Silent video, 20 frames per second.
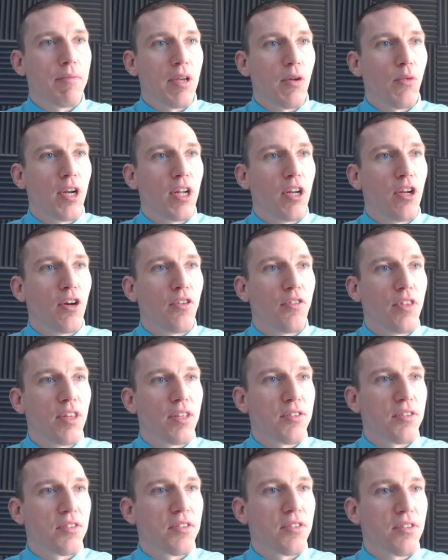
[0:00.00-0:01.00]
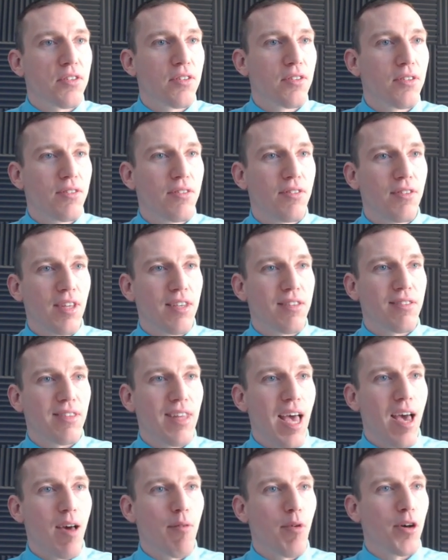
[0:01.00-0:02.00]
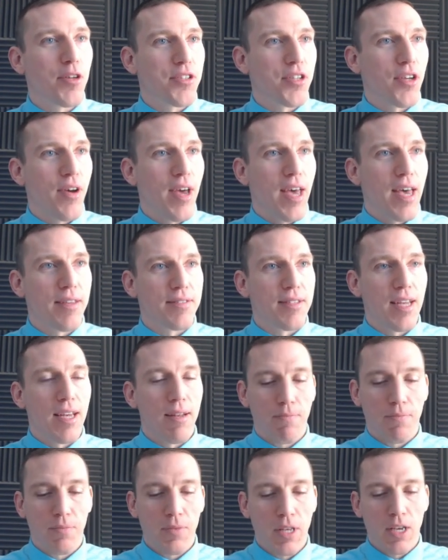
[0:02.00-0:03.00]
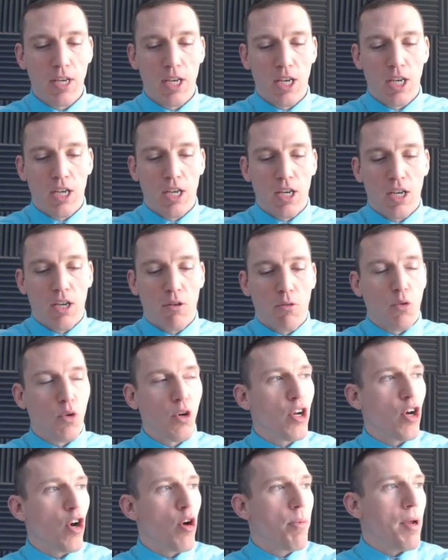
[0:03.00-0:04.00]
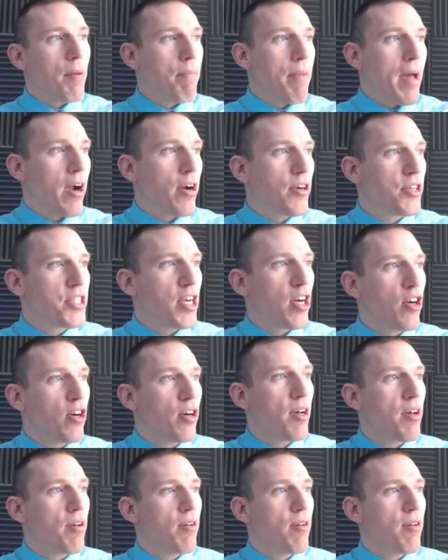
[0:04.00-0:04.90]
I want to know if this is this lab also has that. We're going to open up PowerShell.